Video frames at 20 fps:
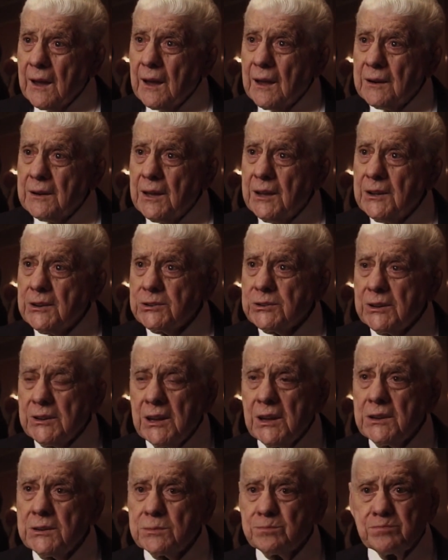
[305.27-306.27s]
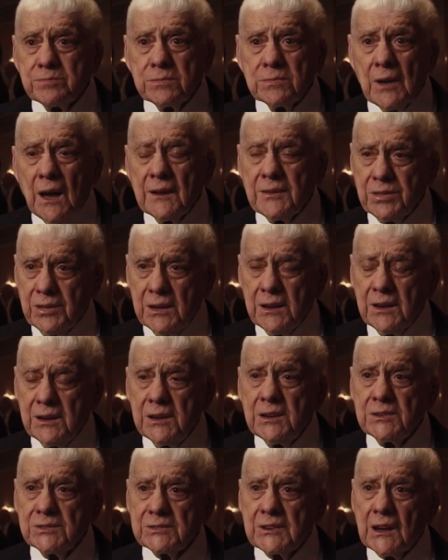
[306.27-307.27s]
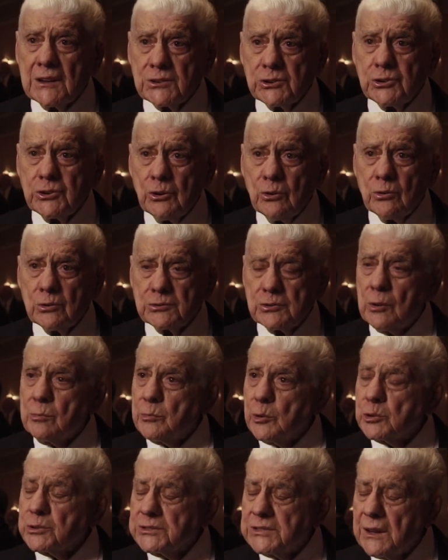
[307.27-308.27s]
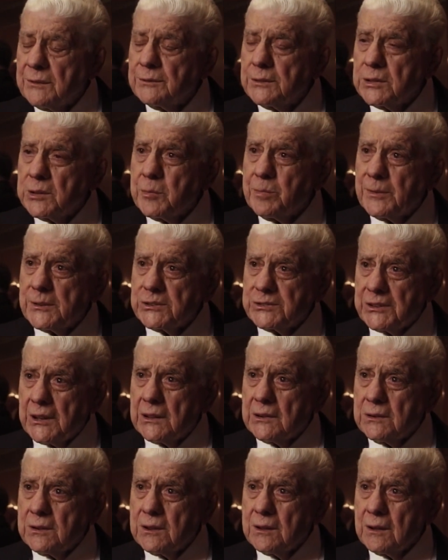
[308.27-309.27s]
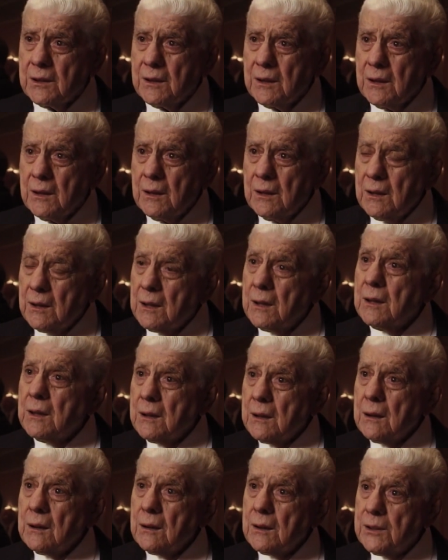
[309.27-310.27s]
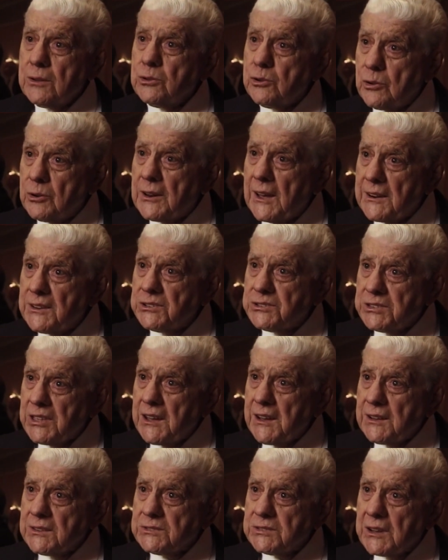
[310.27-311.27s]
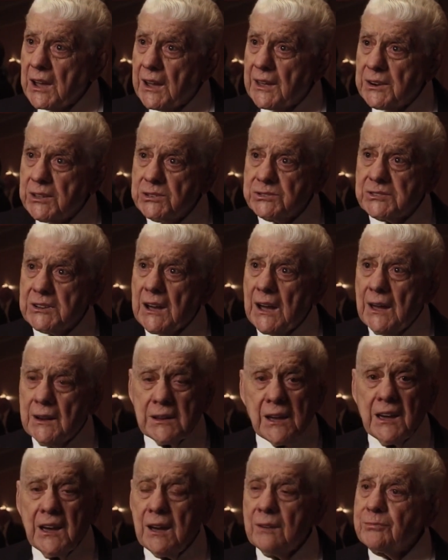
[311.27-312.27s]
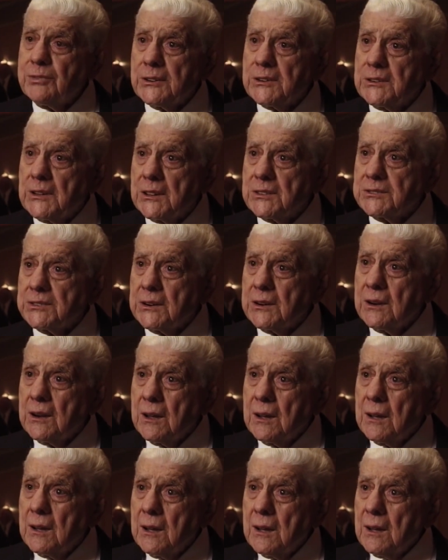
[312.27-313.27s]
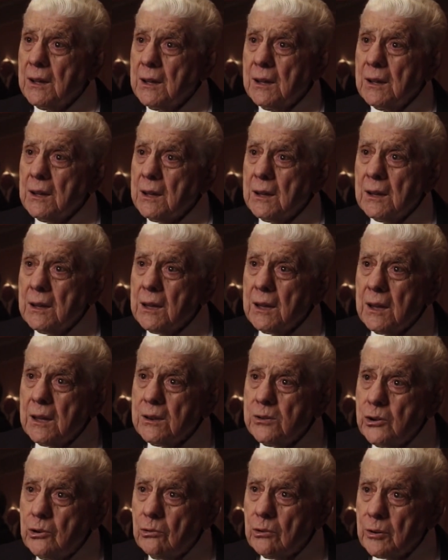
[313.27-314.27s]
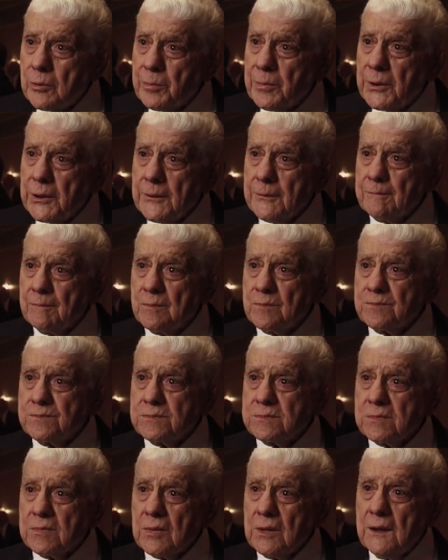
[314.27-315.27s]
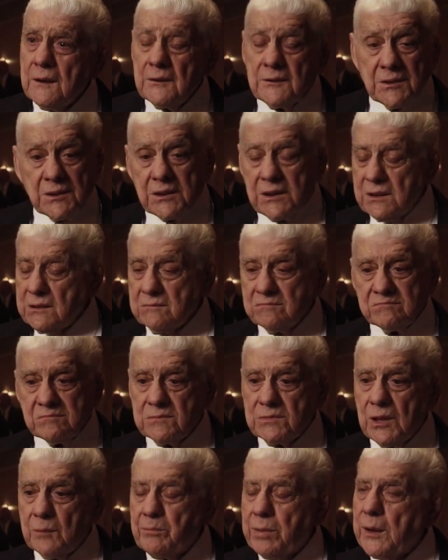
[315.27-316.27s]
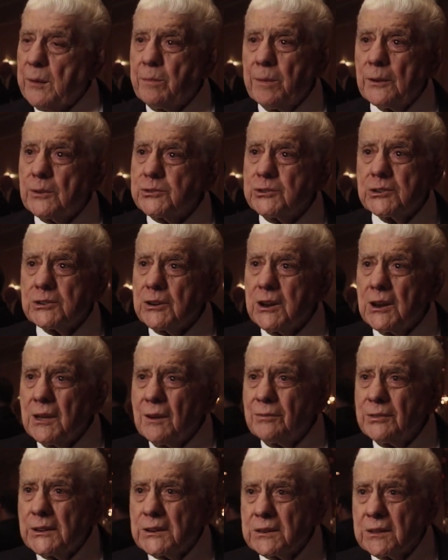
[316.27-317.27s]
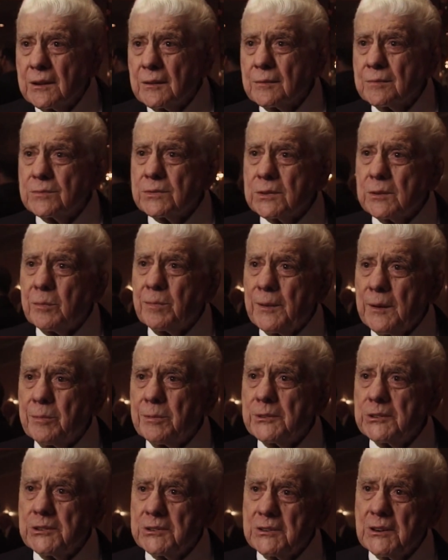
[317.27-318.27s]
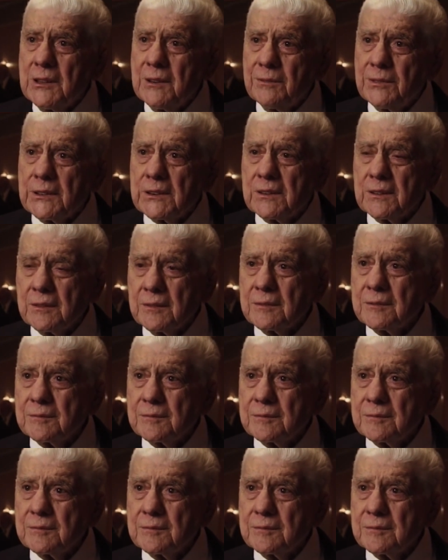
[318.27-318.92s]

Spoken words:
and I think he's got shows almost 70% in the United States, and he's got a half a dozen in Europe. And the people just love it. The people just love it.